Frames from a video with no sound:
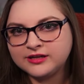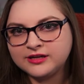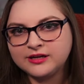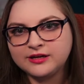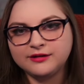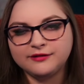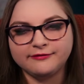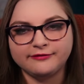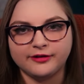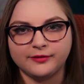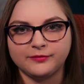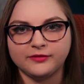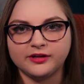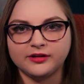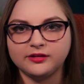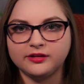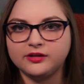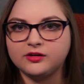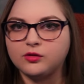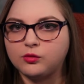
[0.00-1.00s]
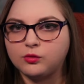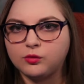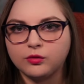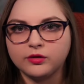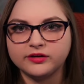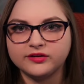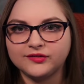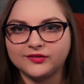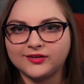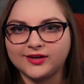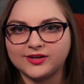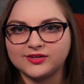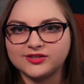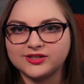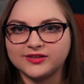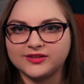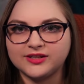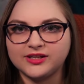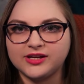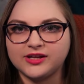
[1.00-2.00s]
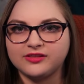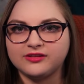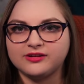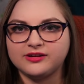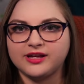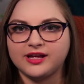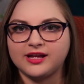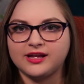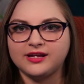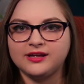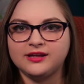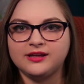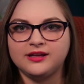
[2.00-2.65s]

from their little horse session the other day,